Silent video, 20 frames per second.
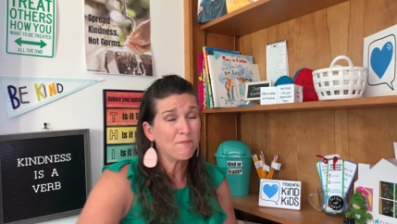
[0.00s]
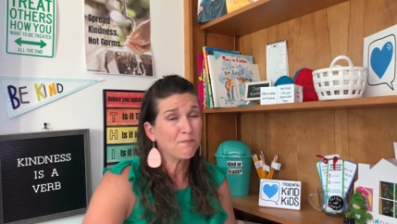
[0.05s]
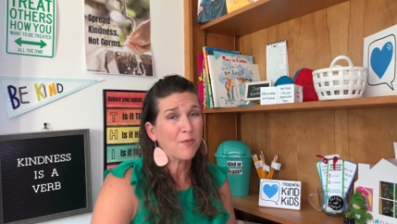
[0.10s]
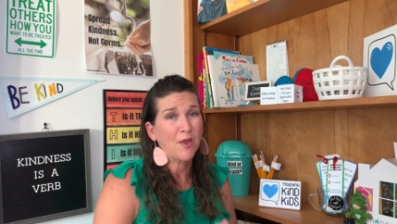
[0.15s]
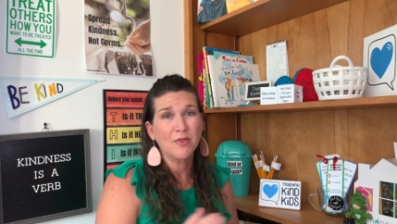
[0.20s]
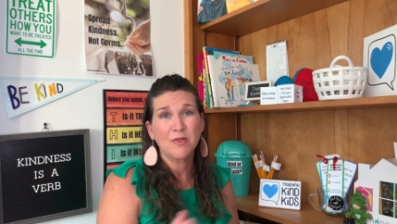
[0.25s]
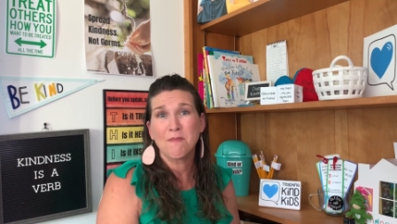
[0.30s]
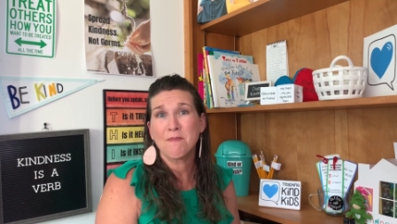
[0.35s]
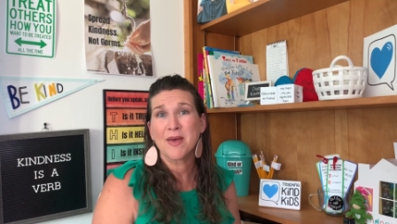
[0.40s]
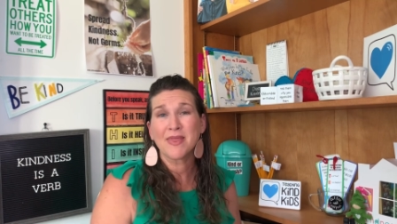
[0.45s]

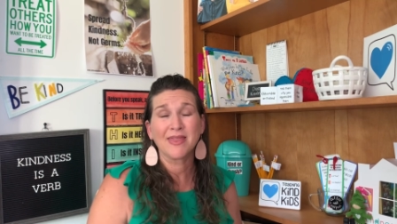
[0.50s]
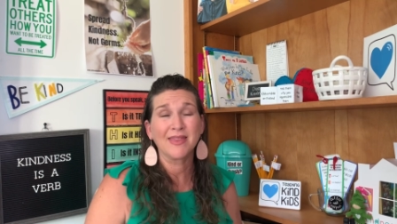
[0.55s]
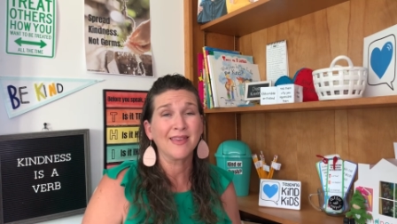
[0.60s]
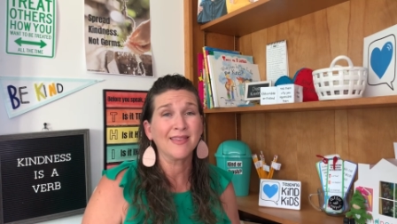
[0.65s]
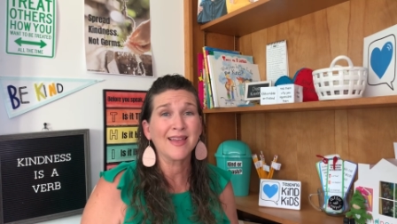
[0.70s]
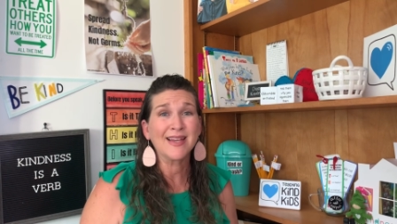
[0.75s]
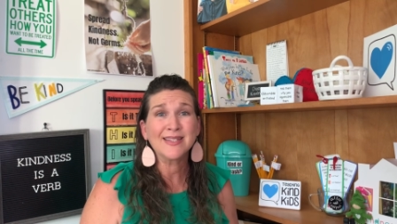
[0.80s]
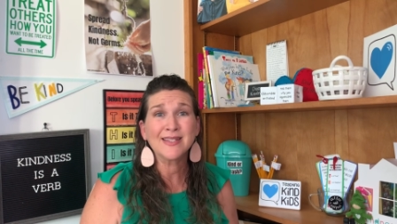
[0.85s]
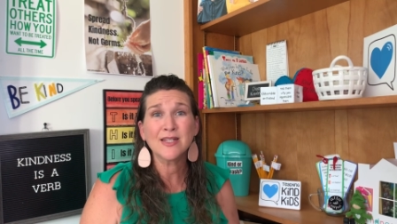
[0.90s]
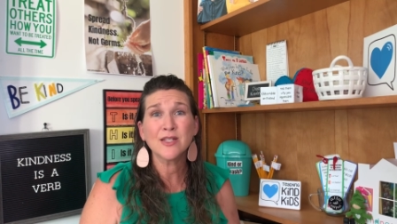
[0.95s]

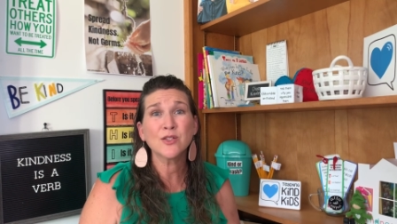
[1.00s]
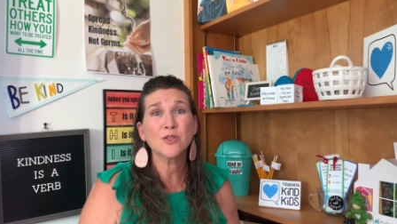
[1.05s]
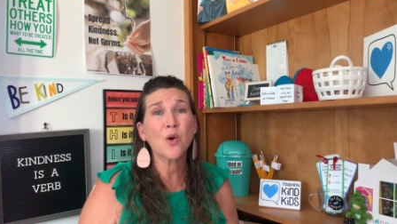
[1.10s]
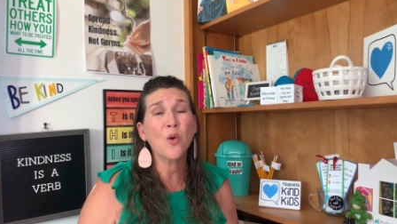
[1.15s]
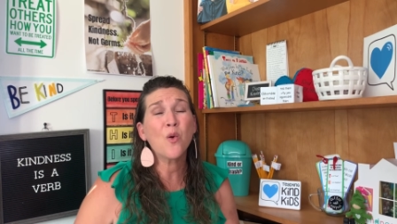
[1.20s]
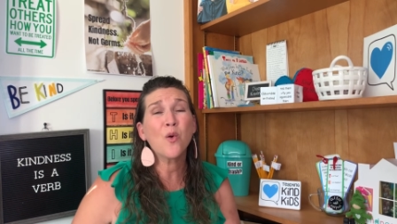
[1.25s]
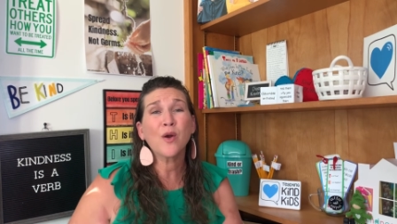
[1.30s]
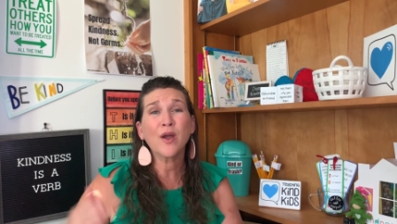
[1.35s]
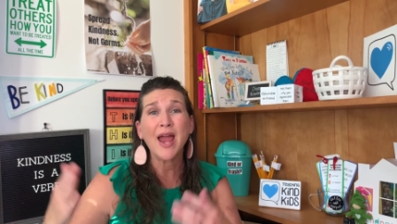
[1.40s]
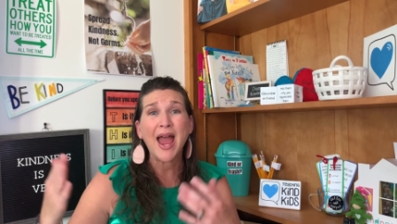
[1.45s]
lessons,
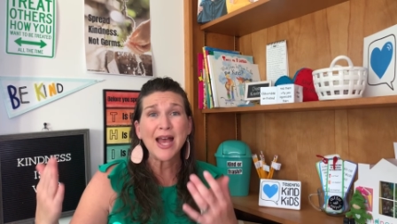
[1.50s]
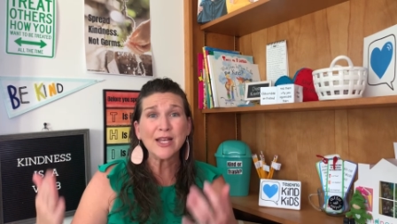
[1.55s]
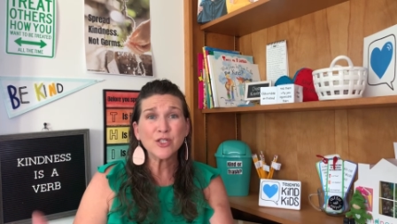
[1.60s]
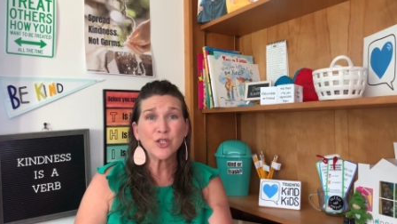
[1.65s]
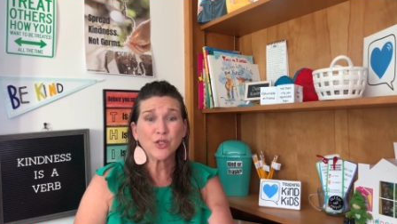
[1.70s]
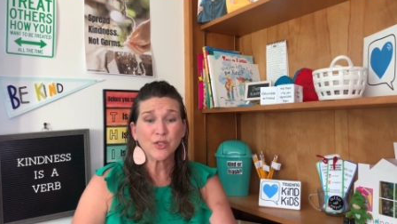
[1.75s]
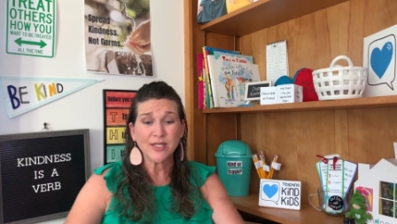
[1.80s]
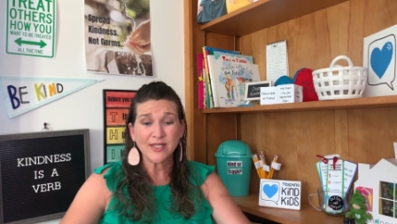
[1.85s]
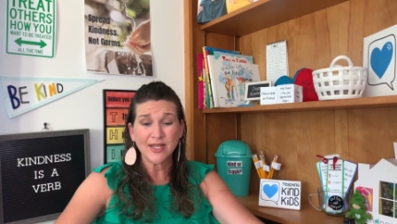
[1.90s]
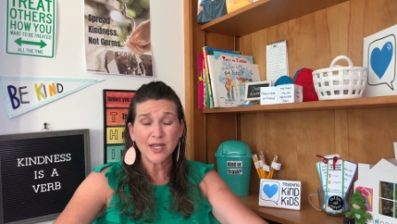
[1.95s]
or as
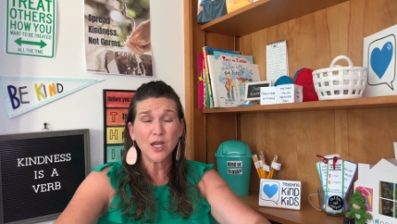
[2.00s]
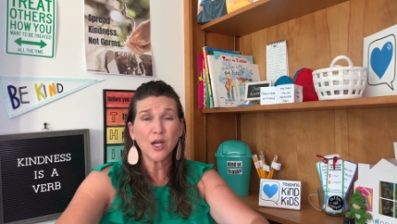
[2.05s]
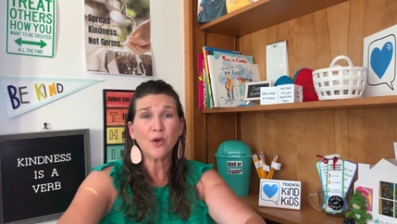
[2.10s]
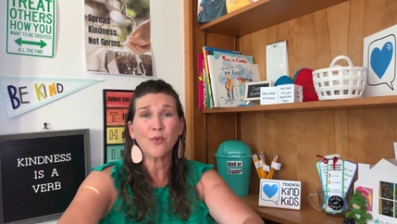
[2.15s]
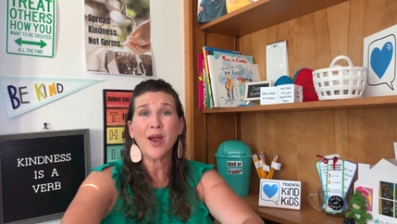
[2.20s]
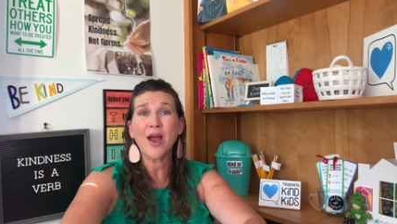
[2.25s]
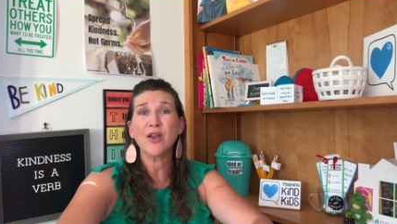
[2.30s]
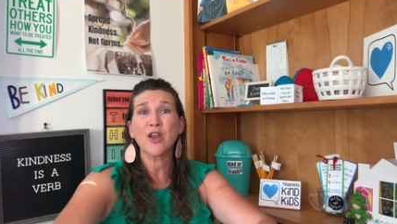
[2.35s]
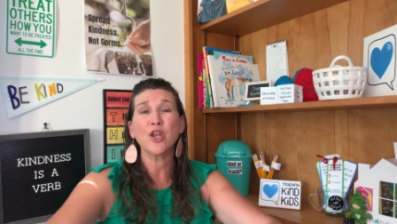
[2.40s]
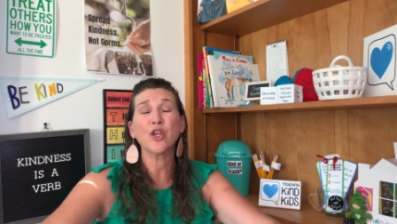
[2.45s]
you're sitting
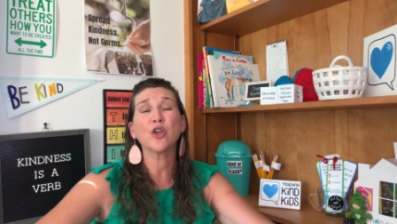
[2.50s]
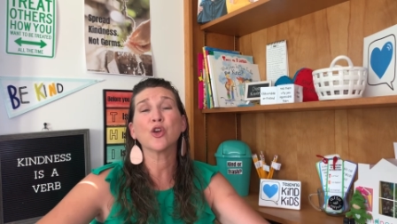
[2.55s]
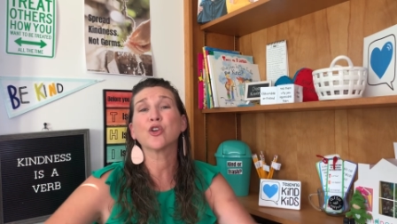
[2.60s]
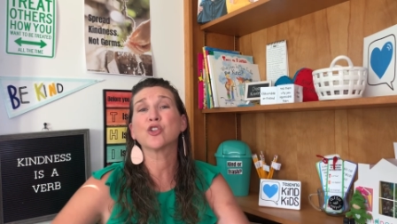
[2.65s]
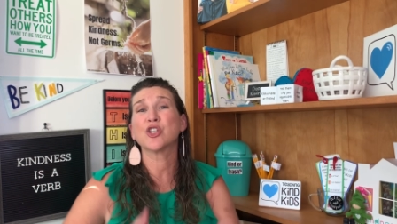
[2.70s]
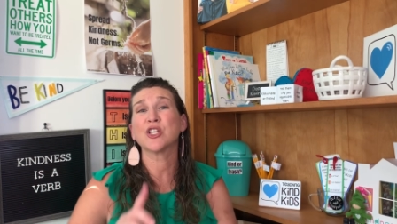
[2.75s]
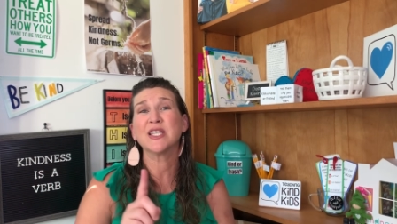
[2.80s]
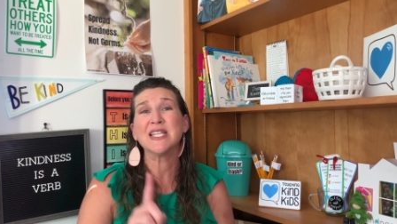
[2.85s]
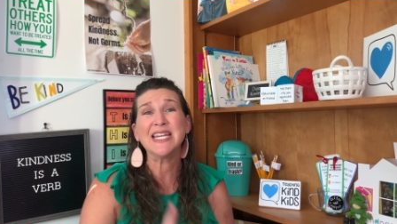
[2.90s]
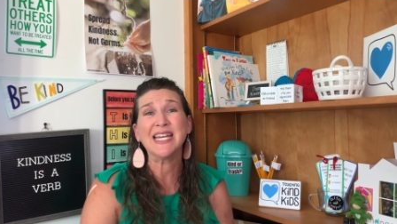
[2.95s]
around and you're
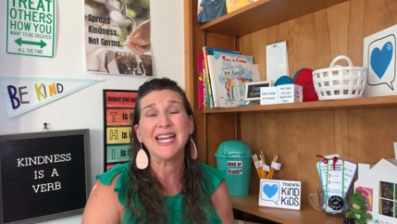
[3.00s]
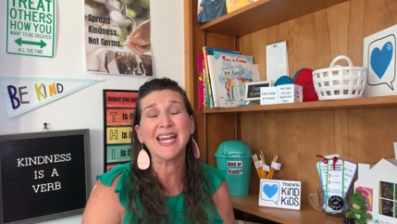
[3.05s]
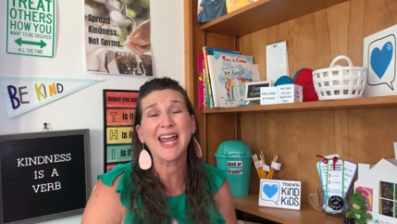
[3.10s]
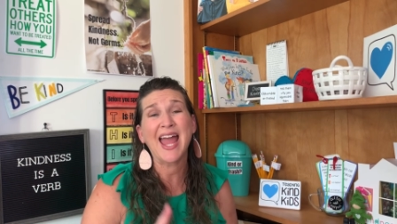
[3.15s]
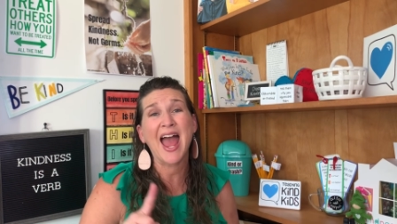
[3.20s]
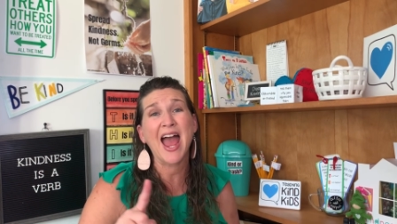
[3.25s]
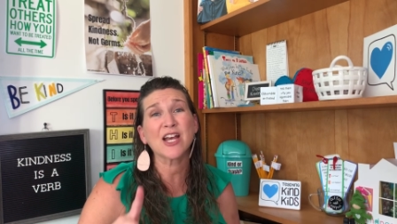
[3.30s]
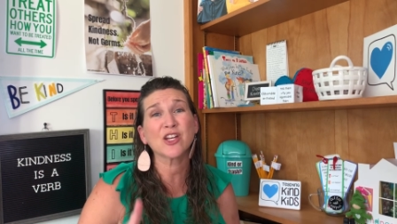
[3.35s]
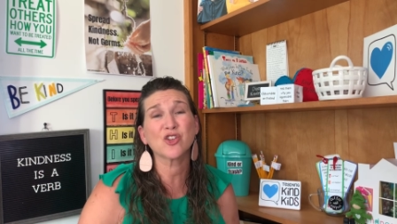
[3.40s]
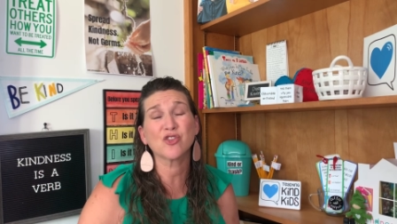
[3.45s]
just needing
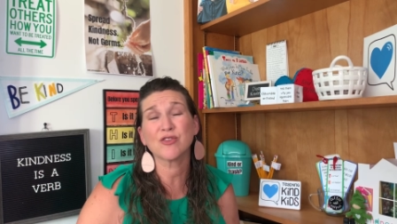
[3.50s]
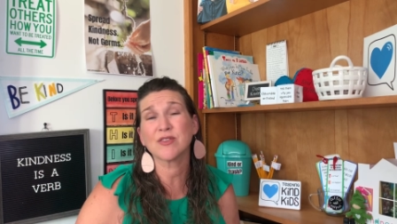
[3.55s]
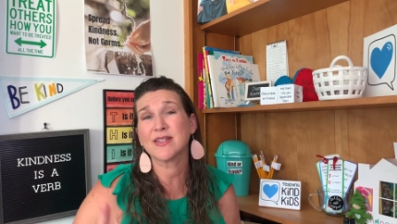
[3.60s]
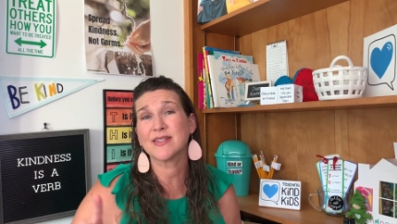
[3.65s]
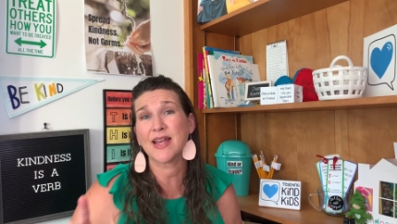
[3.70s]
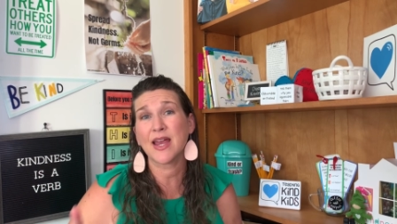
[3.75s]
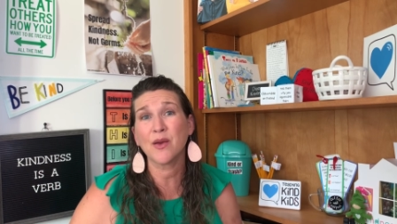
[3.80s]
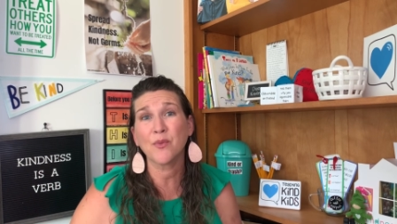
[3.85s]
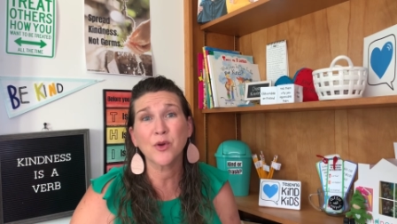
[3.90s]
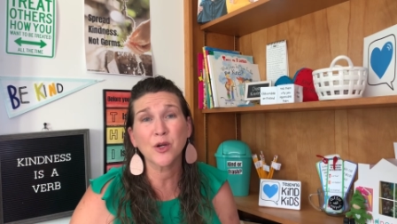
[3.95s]
extra
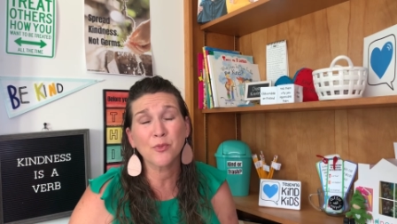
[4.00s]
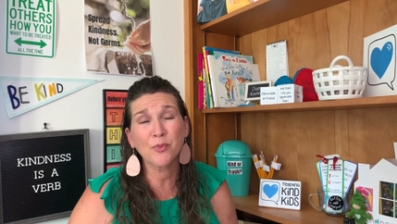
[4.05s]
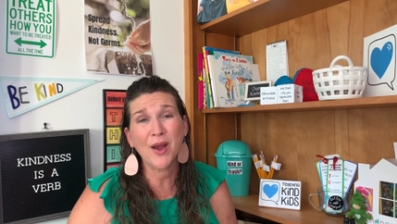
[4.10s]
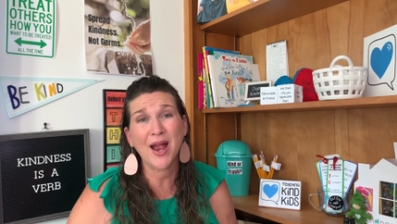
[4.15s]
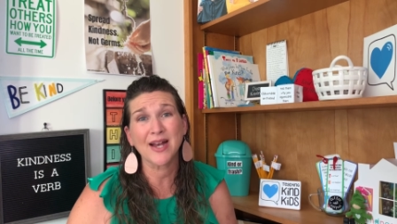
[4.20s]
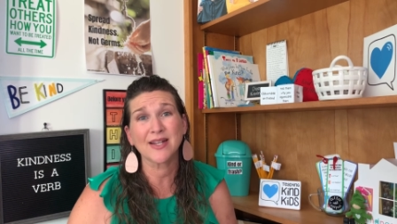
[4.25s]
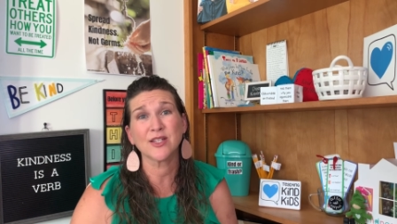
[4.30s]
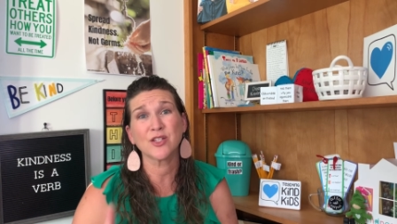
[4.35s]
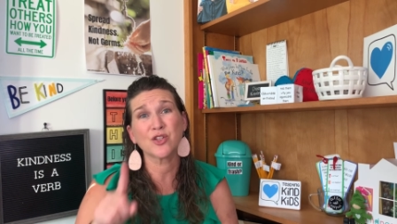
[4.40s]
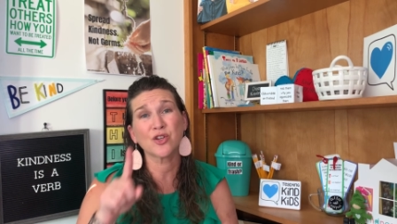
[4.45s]
sight word practice,